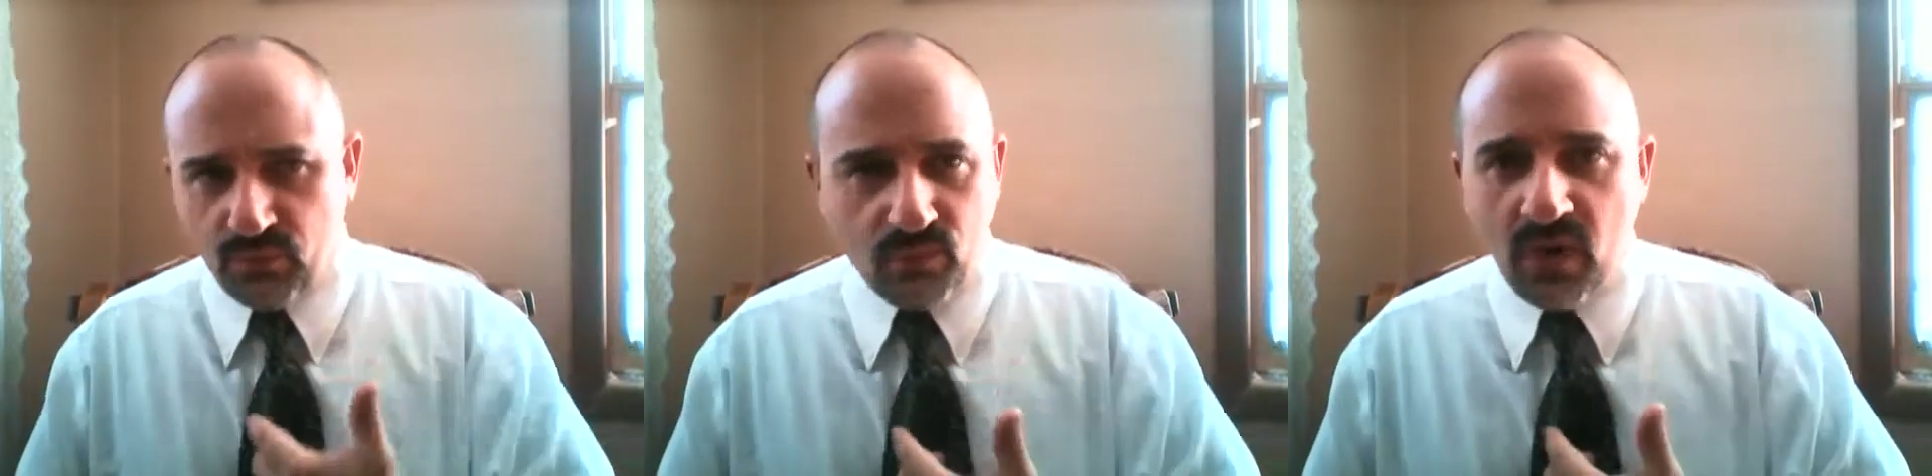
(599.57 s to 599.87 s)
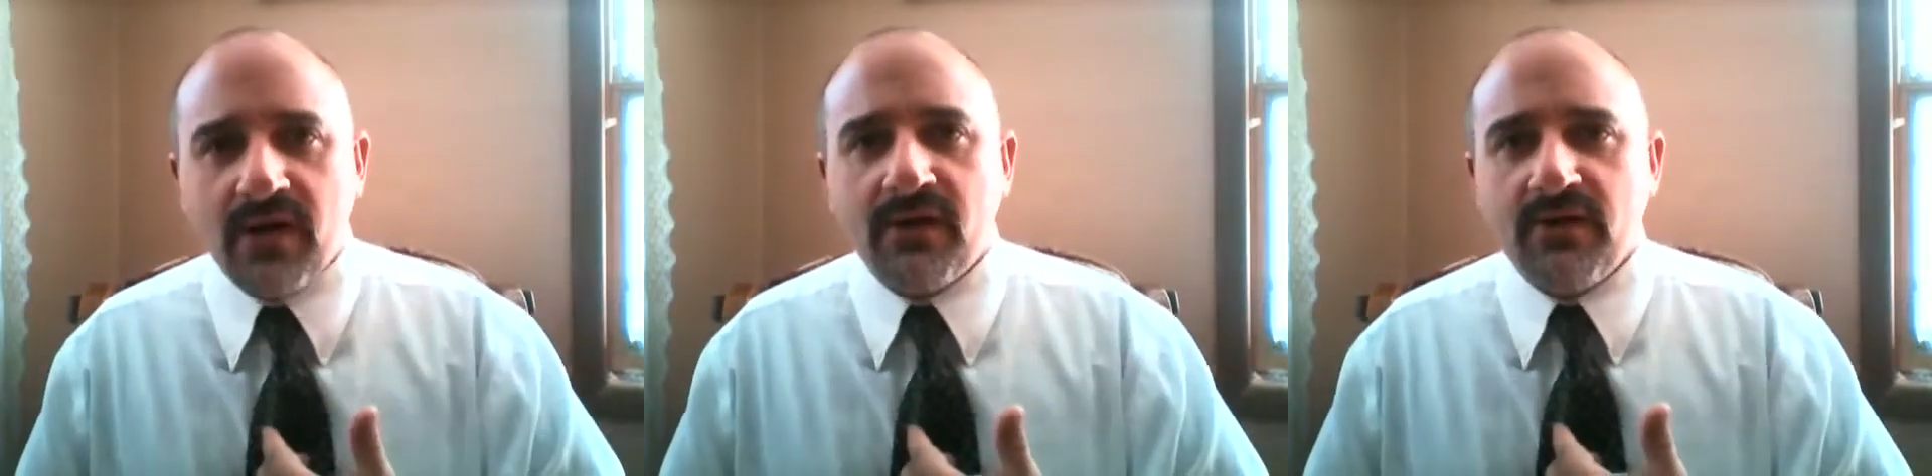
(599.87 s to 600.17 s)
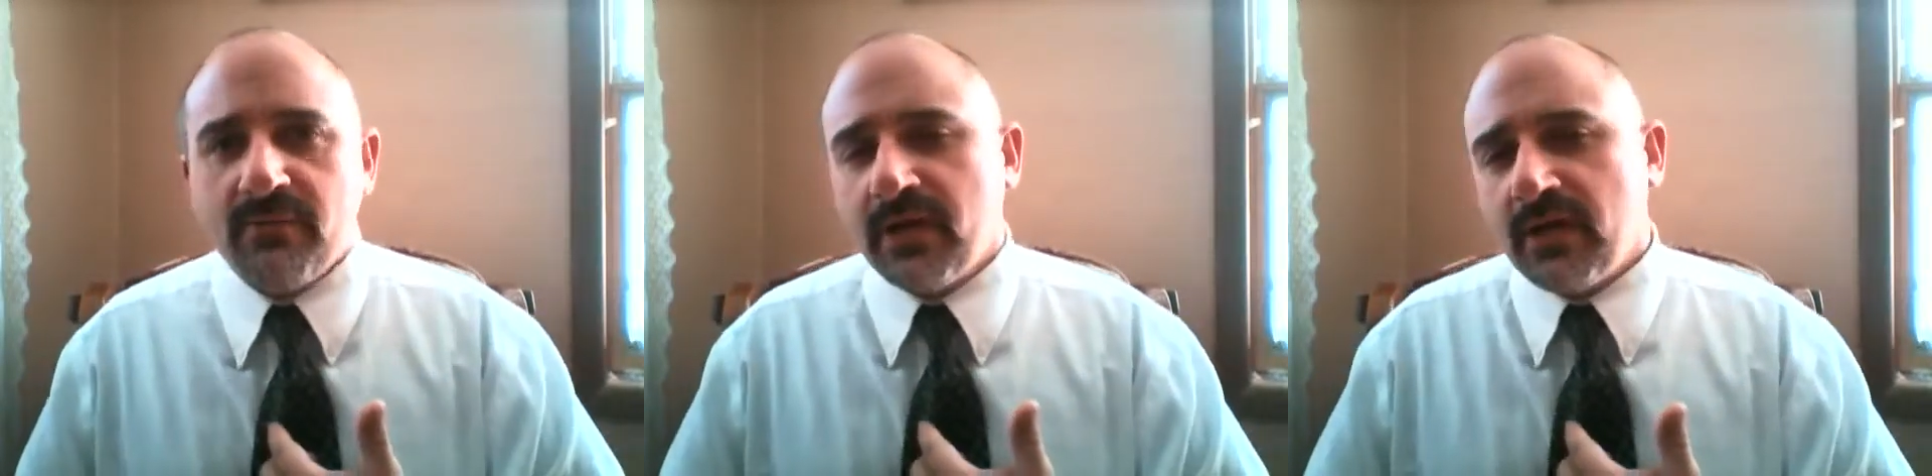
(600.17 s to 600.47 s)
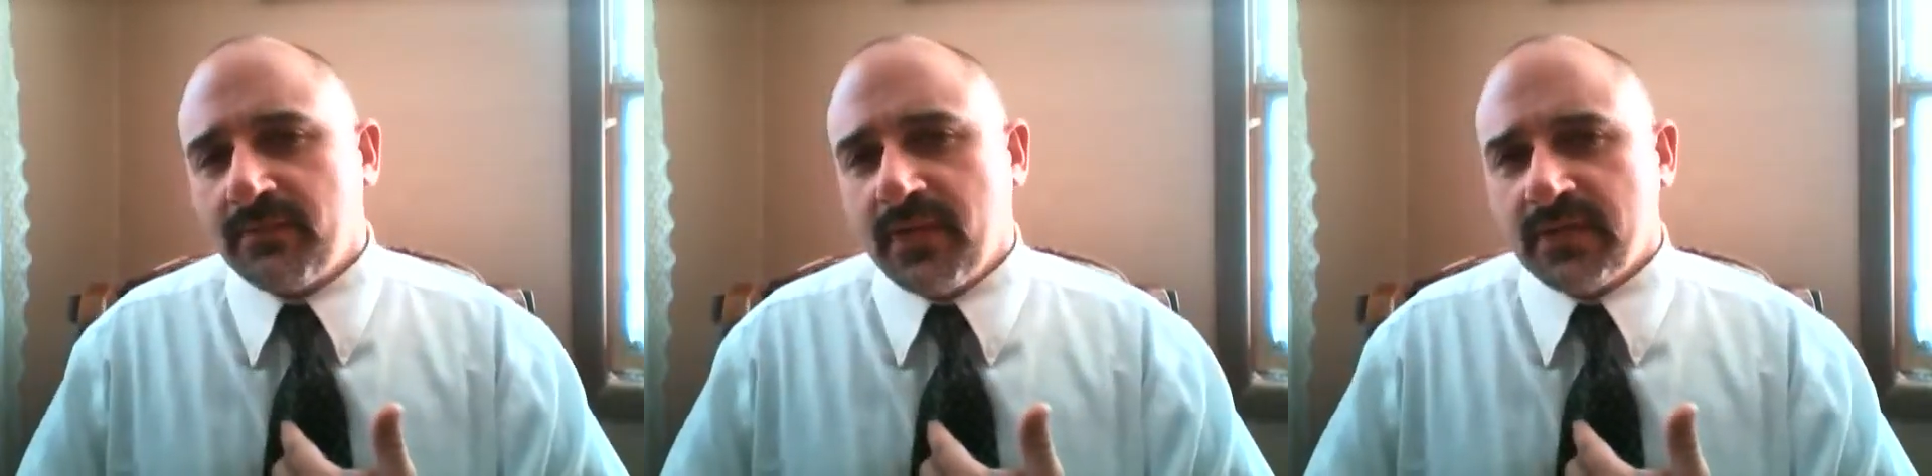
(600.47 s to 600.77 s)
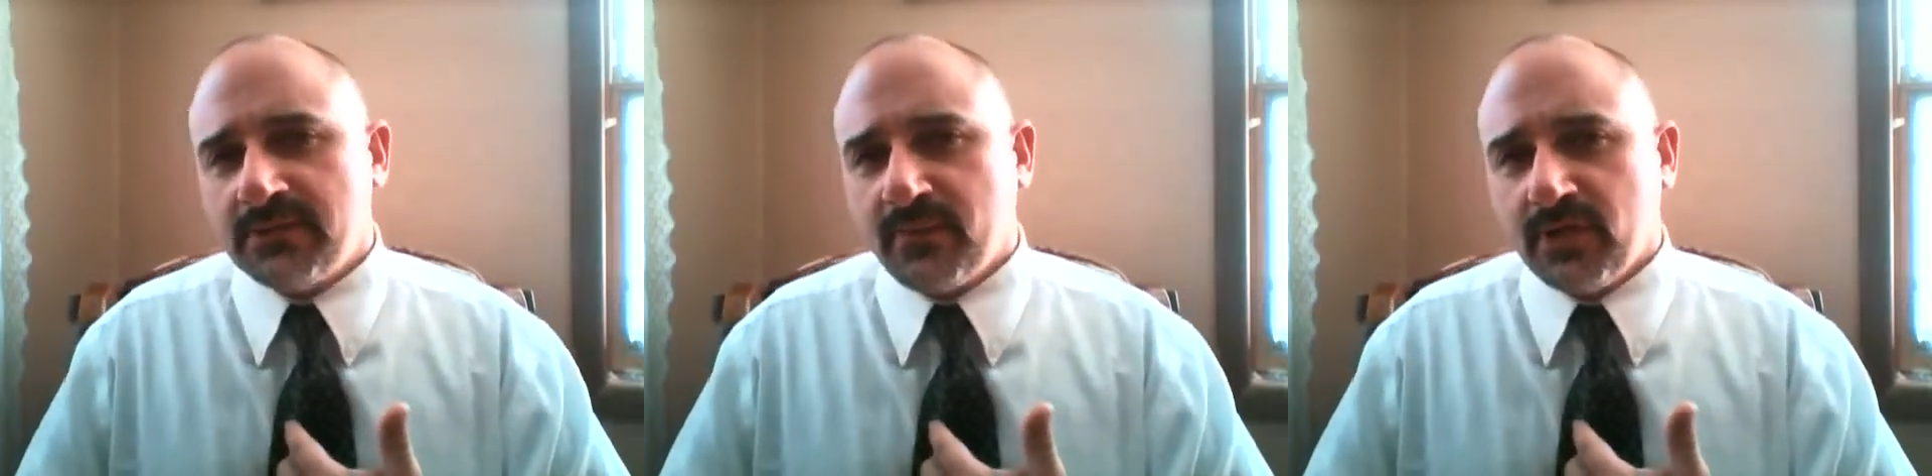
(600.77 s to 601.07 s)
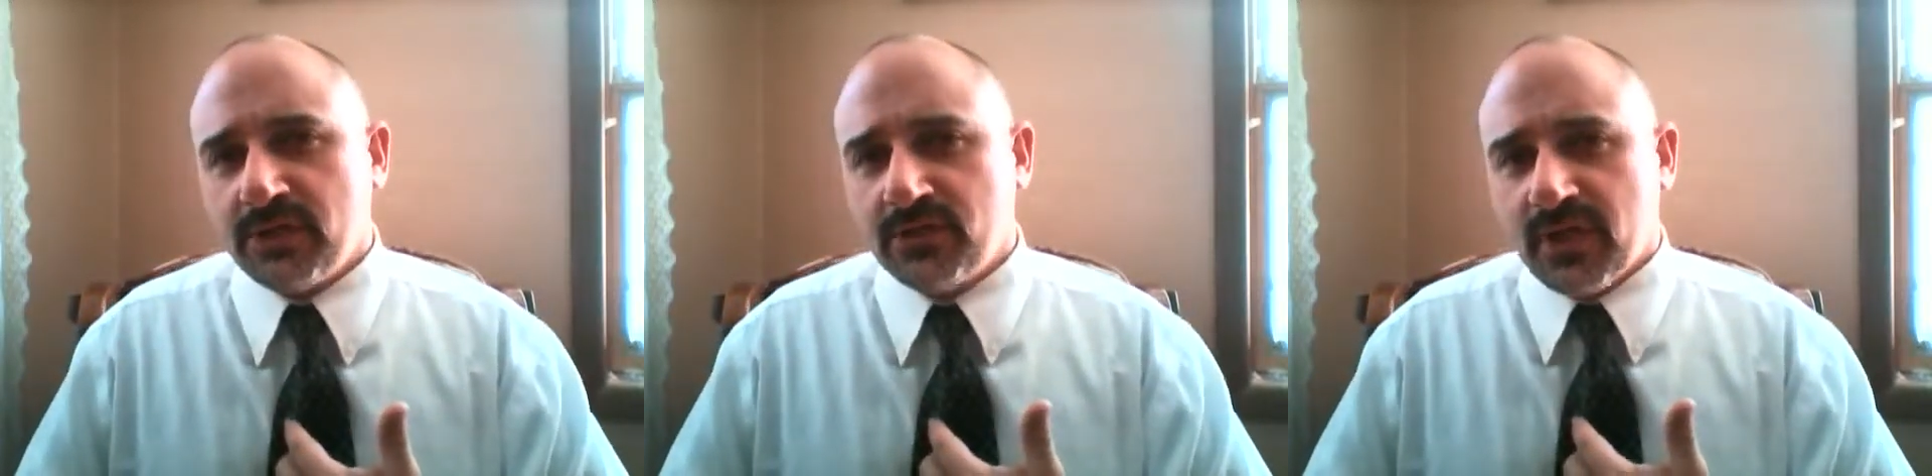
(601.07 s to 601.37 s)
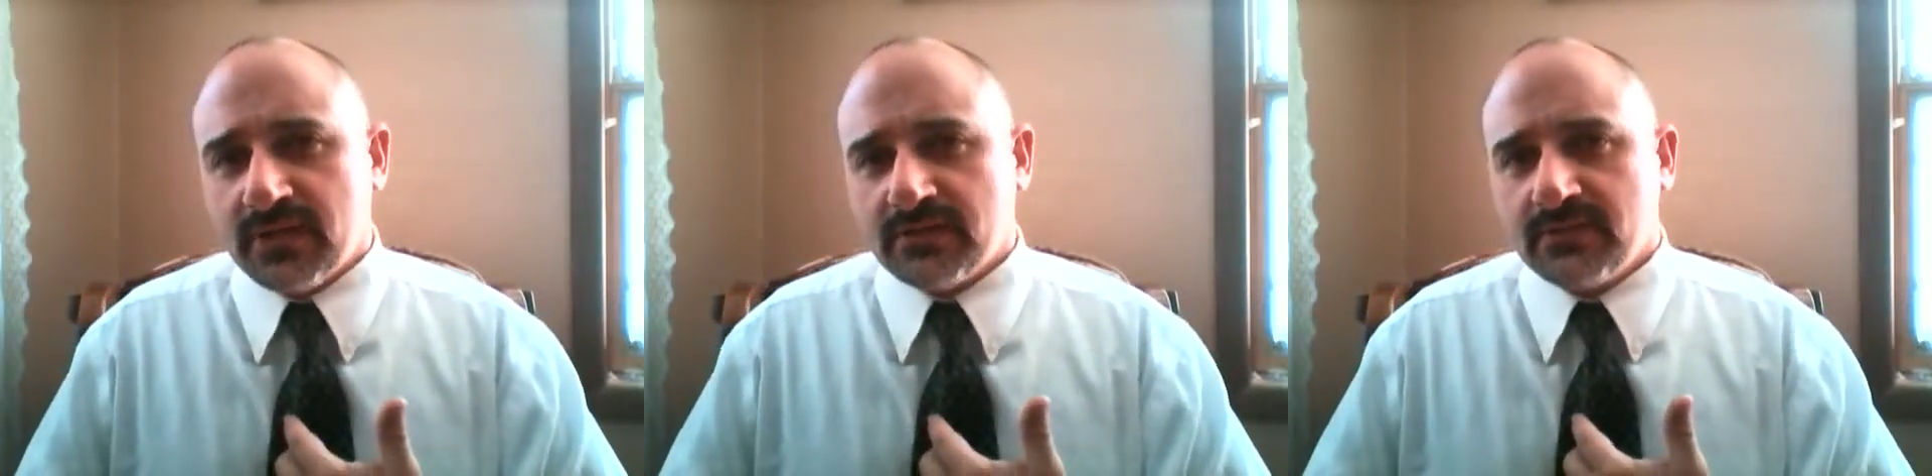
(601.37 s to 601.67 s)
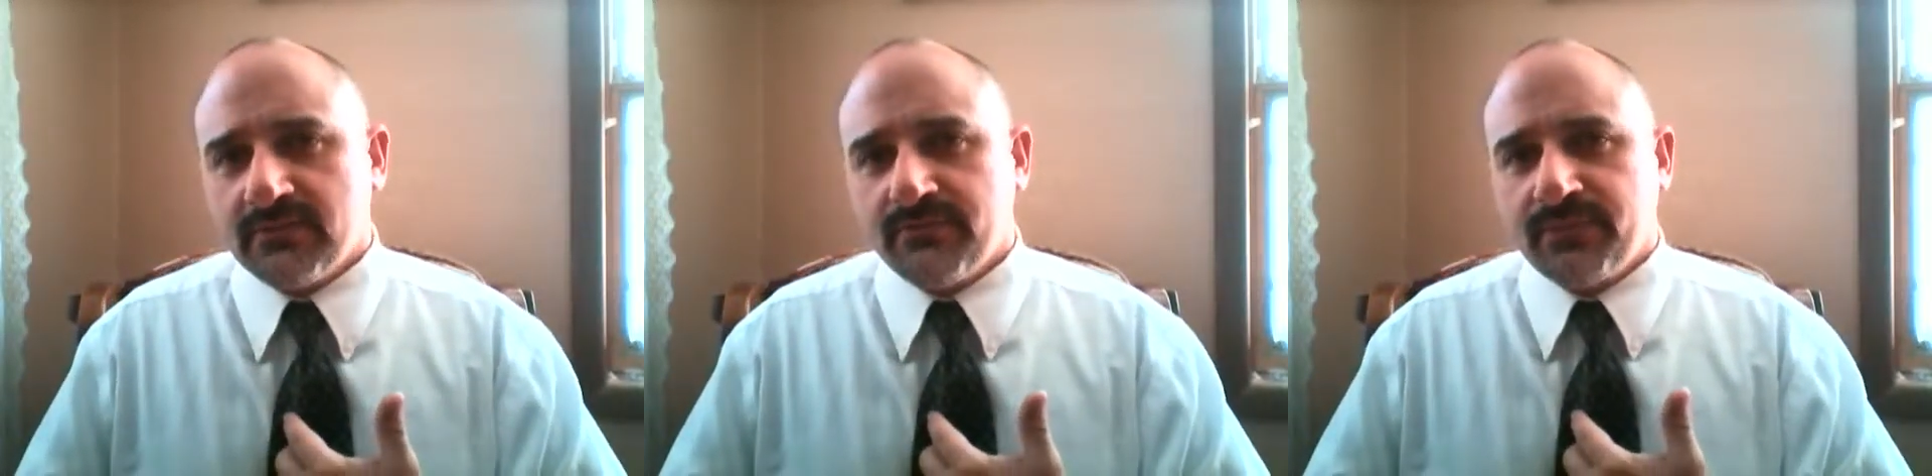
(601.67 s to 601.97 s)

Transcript: Why are you bringing up the Gettysburg Address?